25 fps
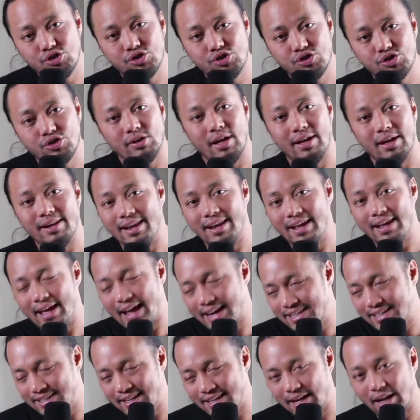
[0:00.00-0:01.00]
and
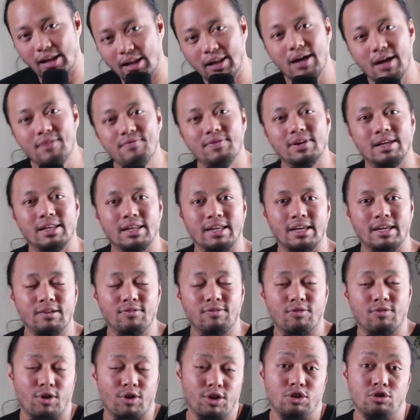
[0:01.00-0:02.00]
exited lovingly for
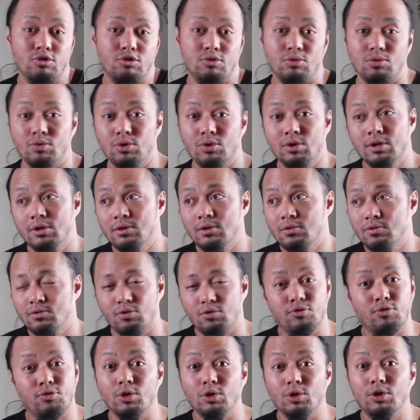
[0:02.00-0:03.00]
it to
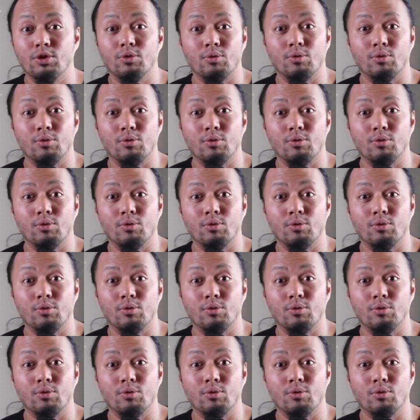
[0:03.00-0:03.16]
fully